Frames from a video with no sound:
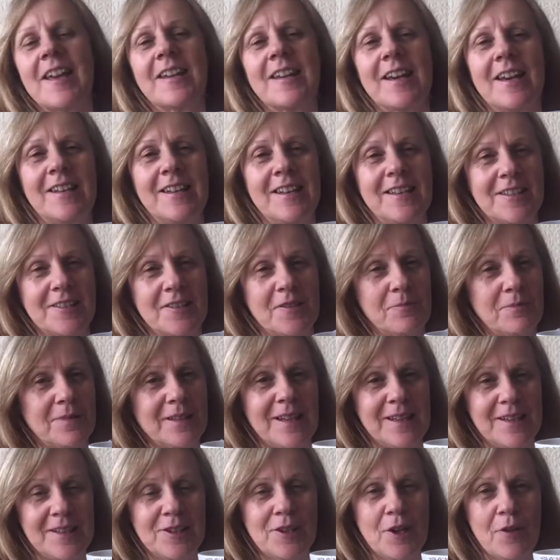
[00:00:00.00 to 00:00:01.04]
and it's
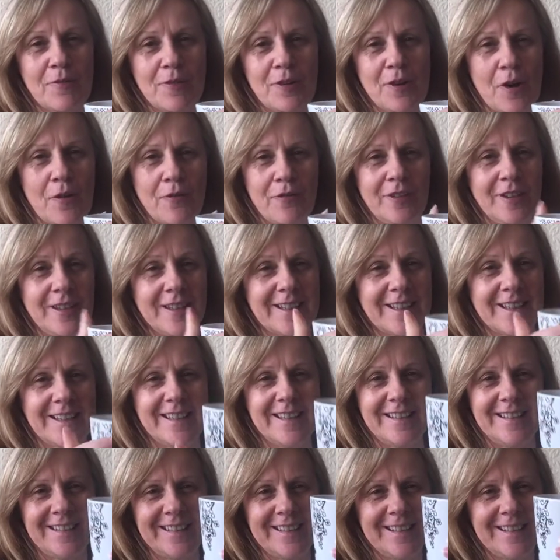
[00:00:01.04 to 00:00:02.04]
Compliance Over Coffee again.